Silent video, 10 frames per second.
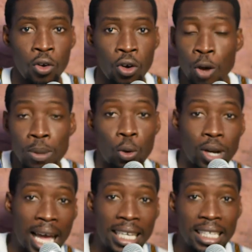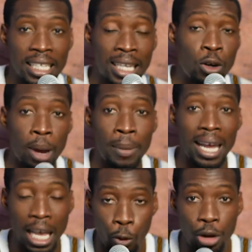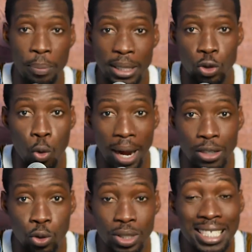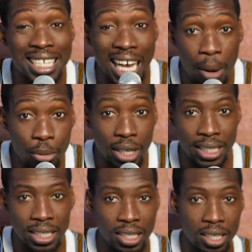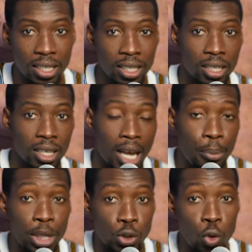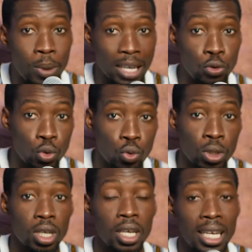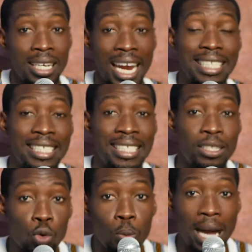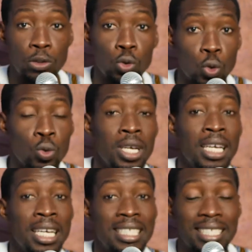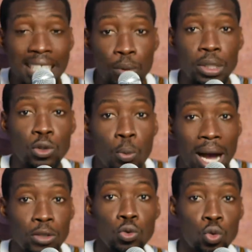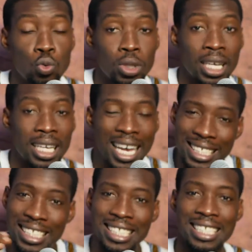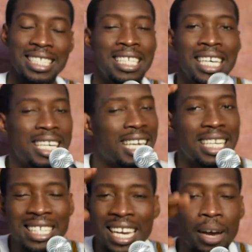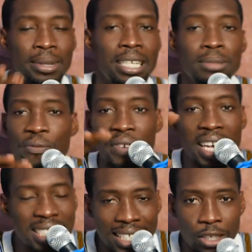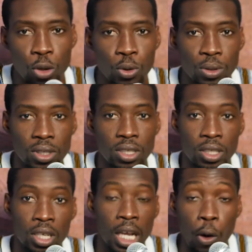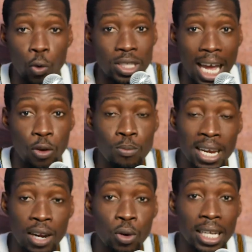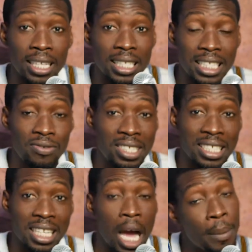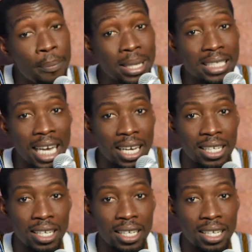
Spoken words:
obeko na yi no ba equipment no ba use ni cameras no ba use light ji no ba use sound no ba use editing ke na kamanya bi fe shikanyomon ka o sha ogbena no ke TV station am e beshka